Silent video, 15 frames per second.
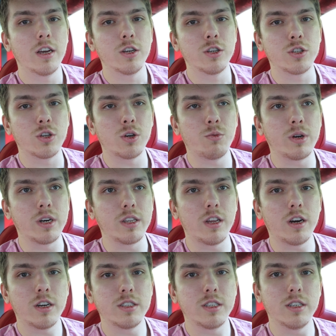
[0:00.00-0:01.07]
So what it
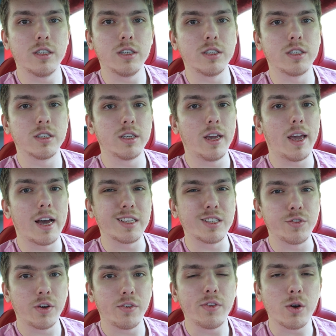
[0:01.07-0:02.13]
does is it
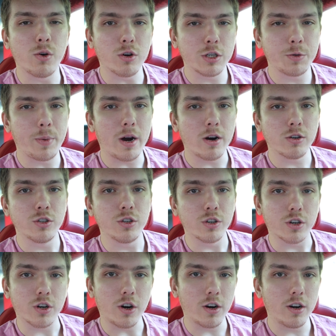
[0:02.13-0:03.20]
adds 50 horsepower to
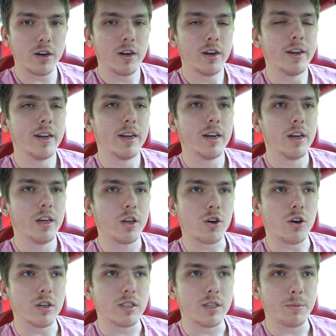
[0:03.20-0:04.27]
your car.
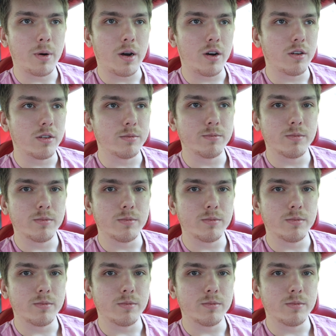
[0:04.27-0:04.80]
Costs about